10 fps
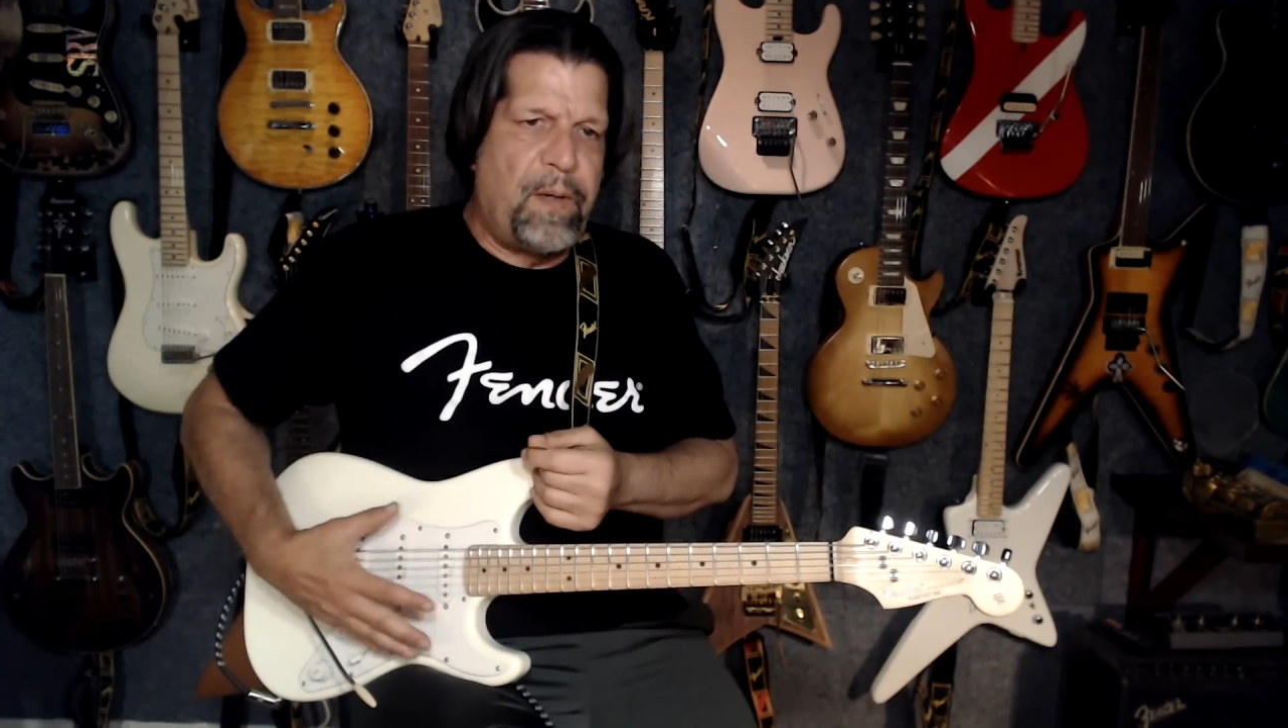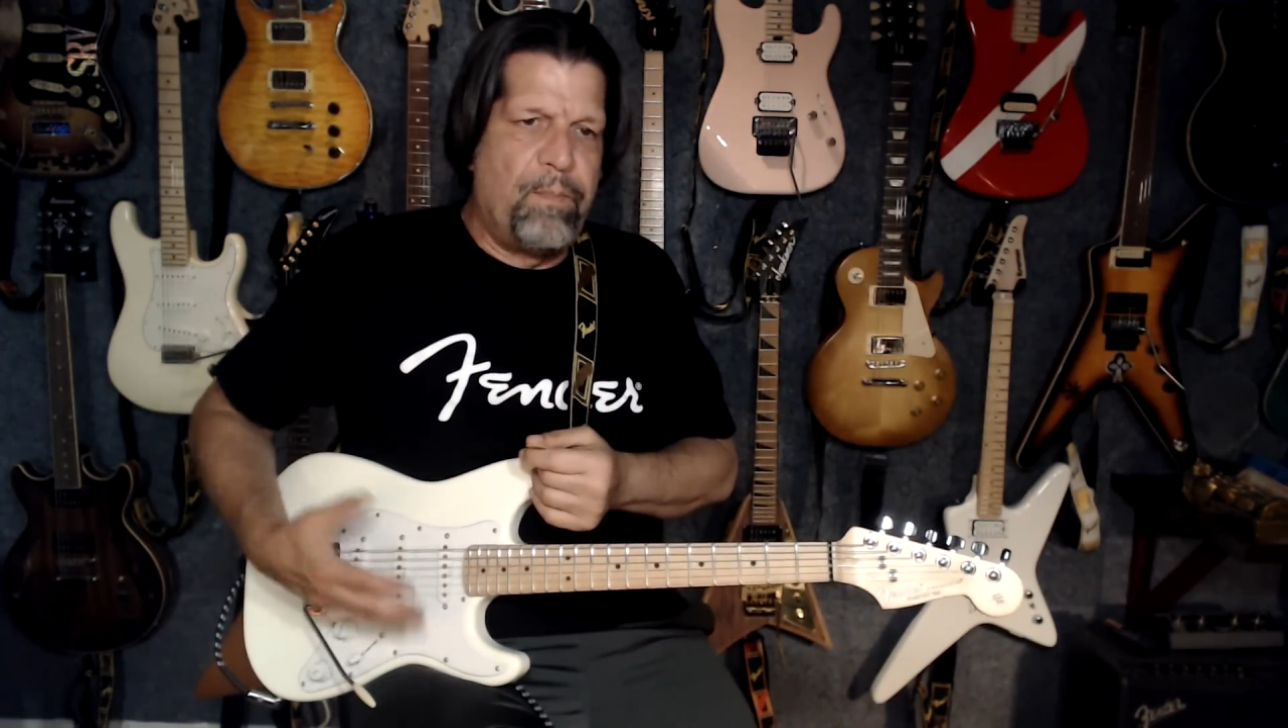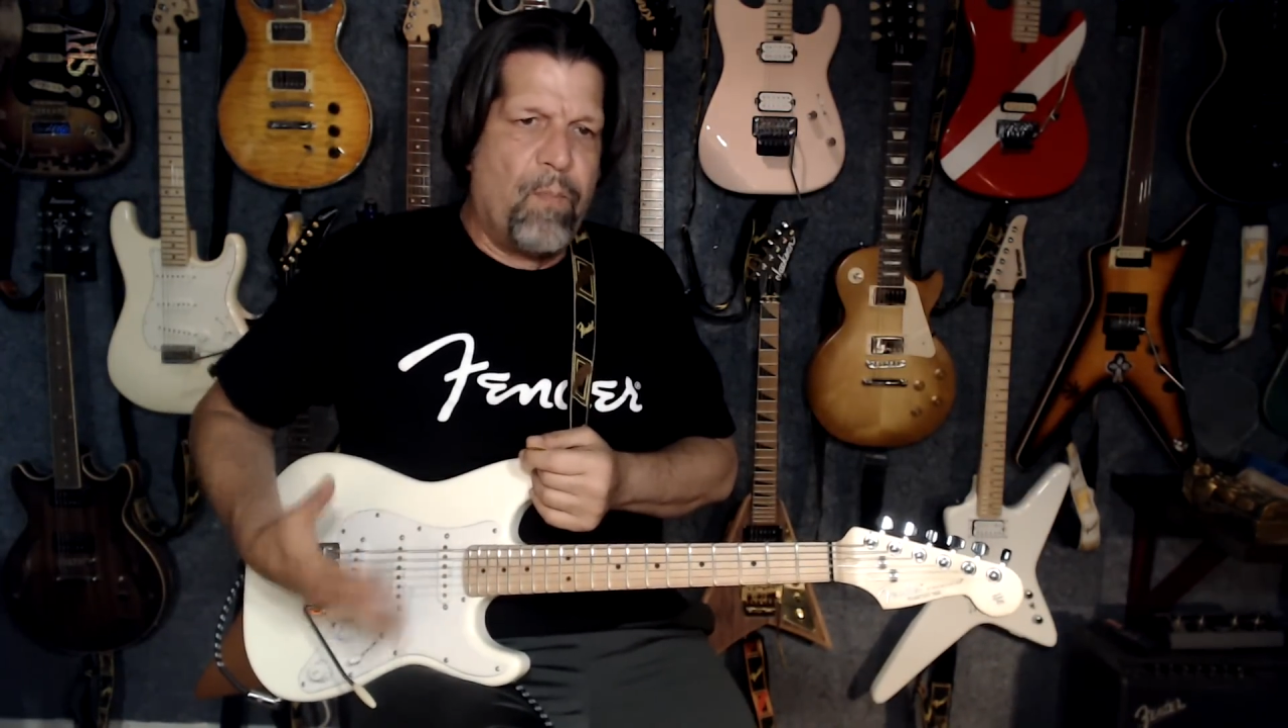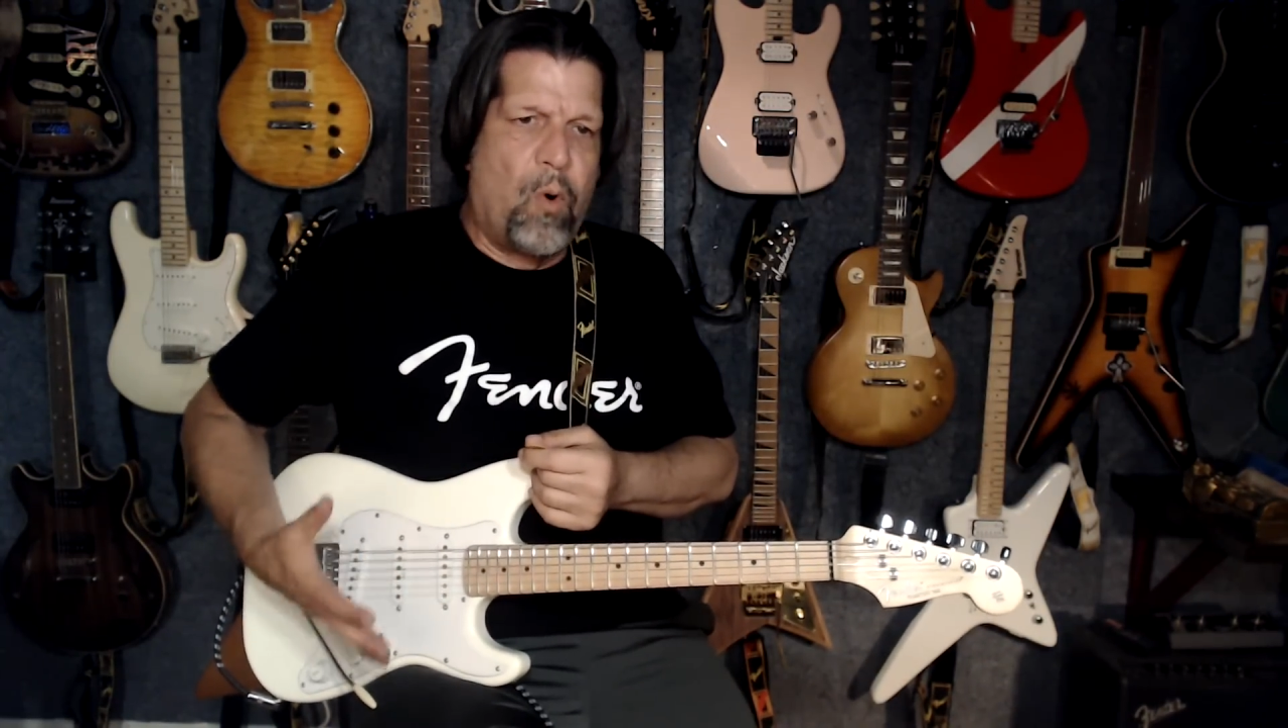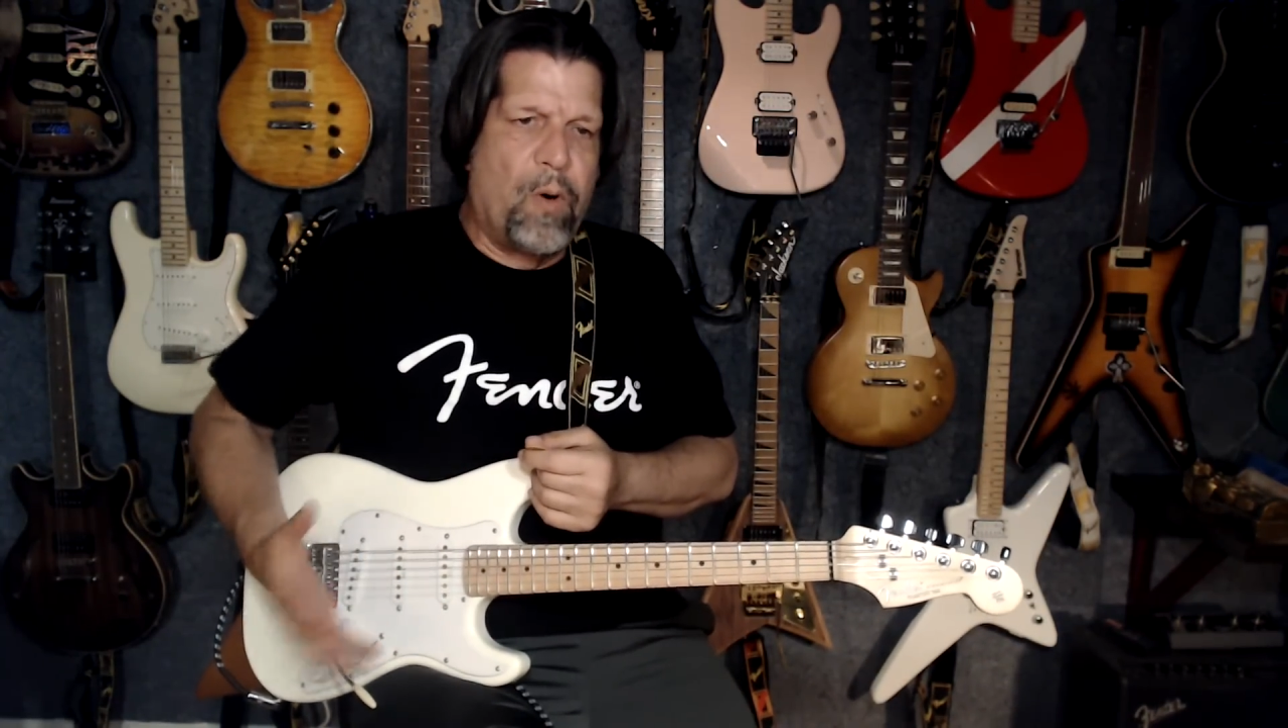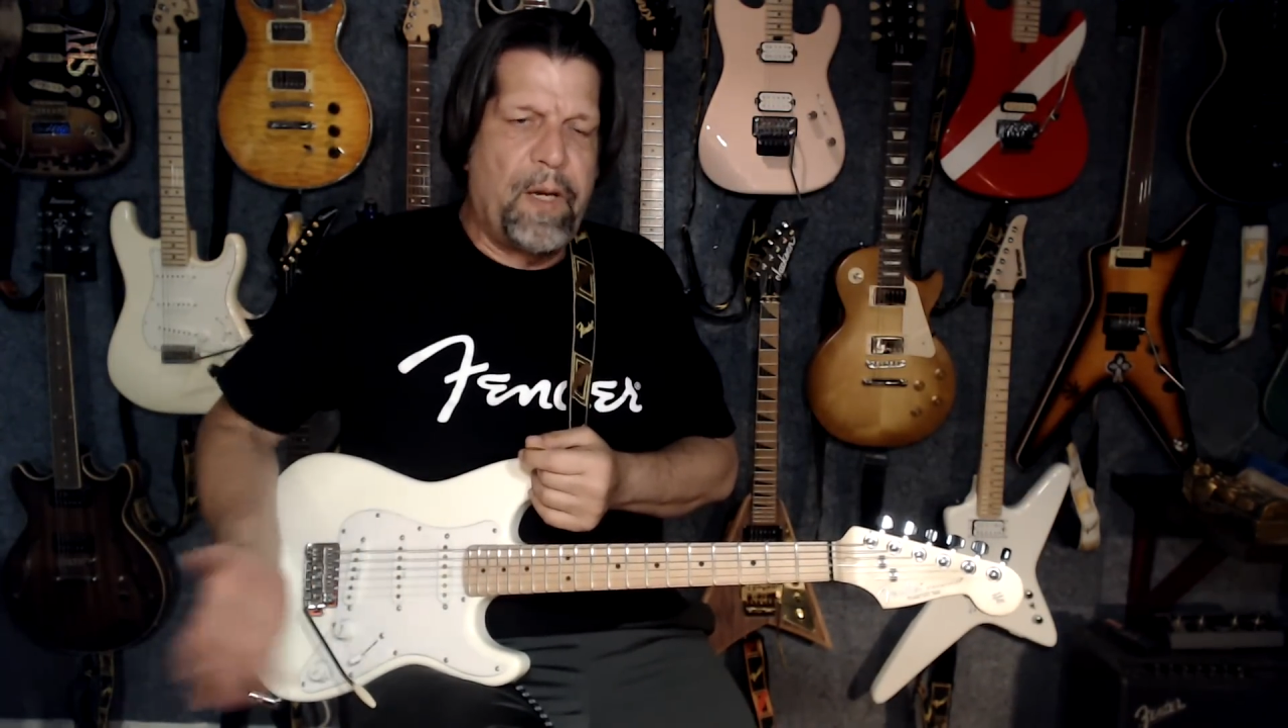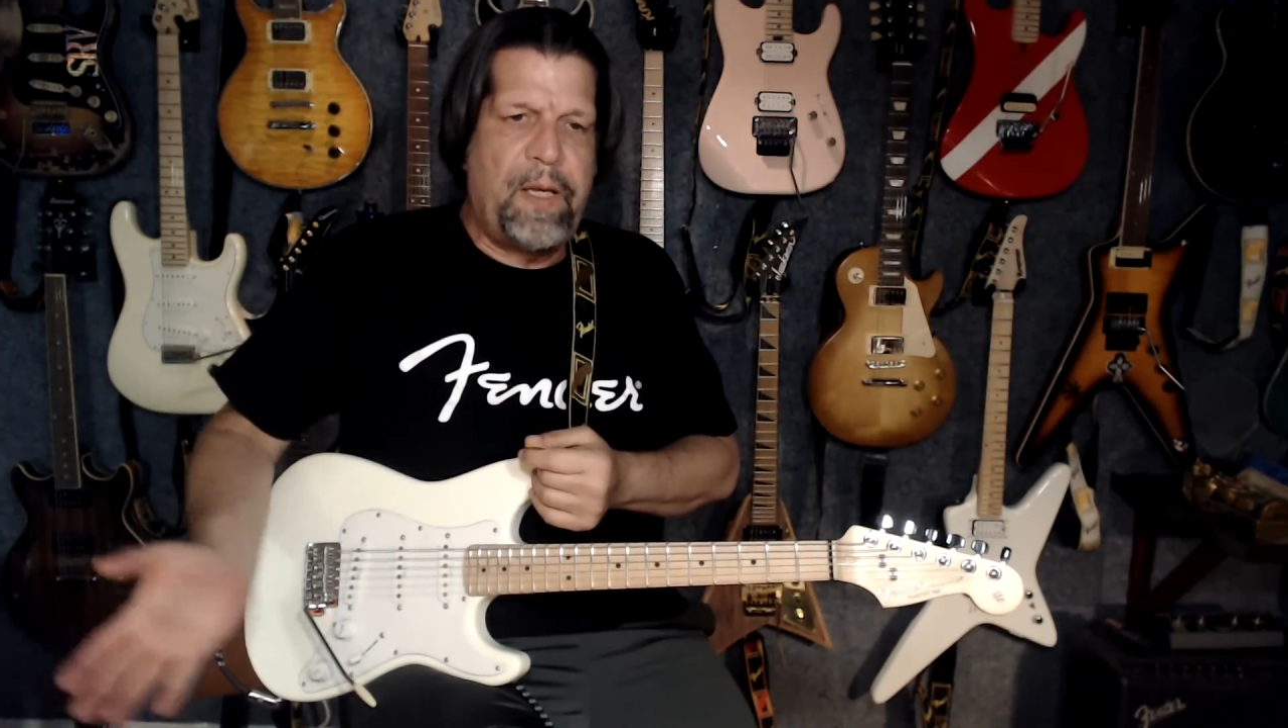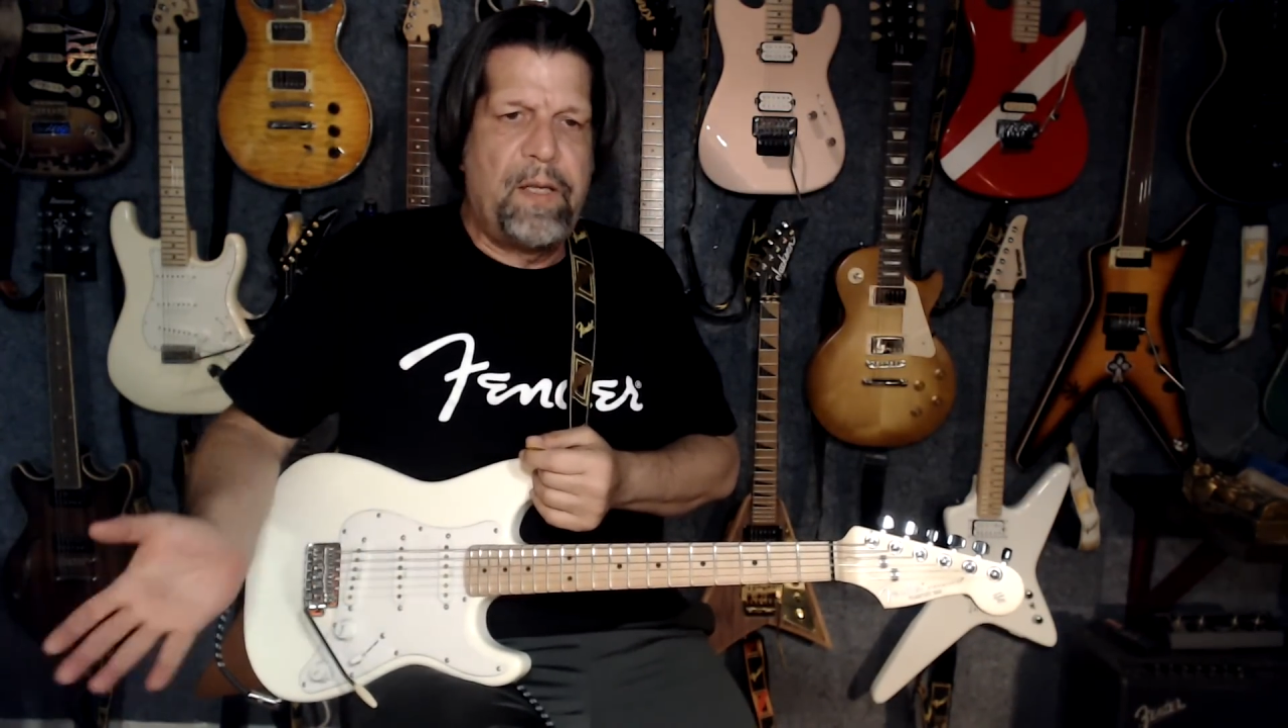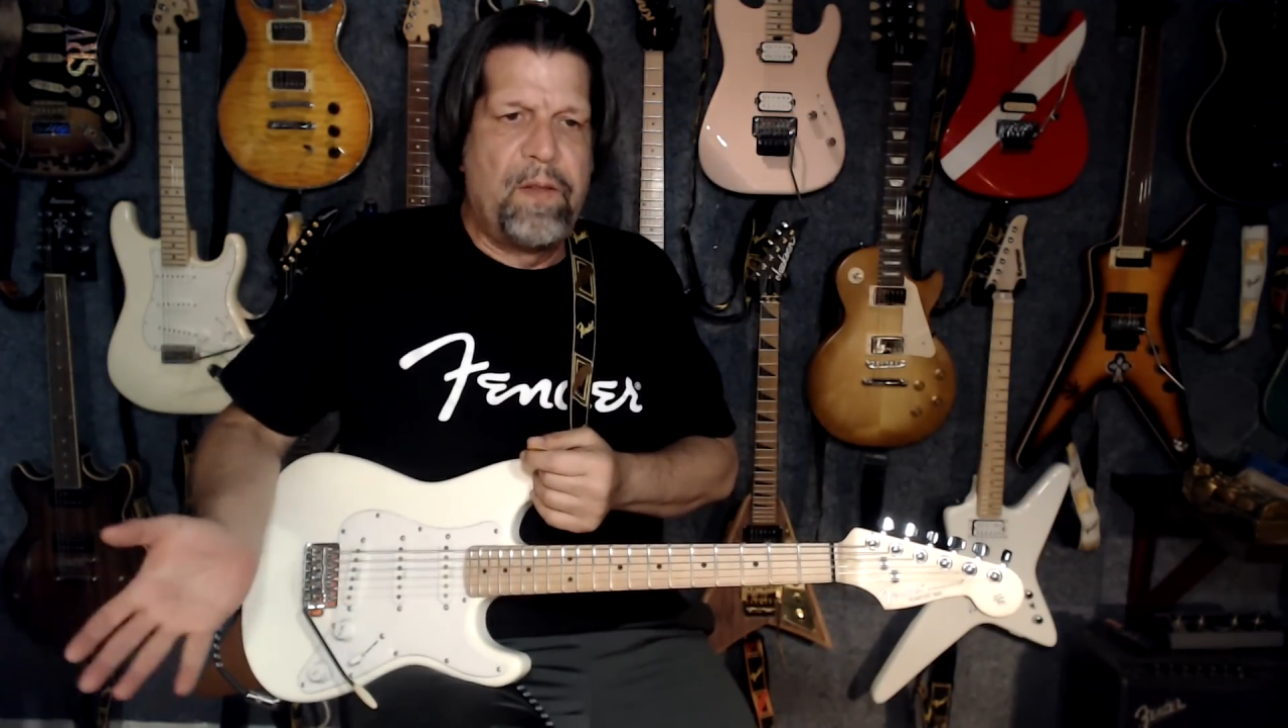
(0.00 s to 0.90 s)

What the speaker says: more in